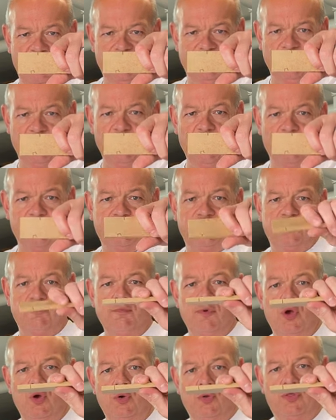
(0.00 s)
it's a lot
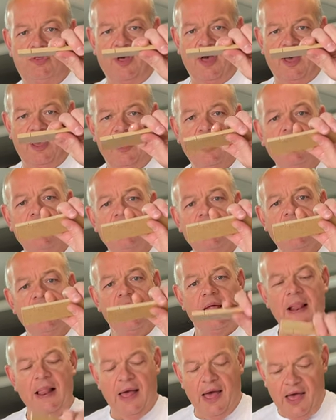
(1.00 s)
smoother.
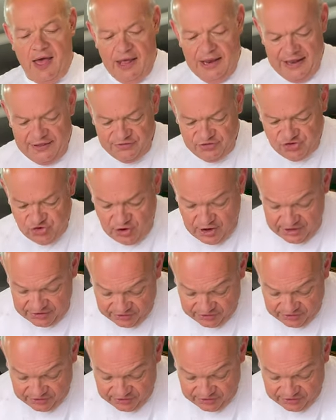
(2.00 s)
Uh, let's try a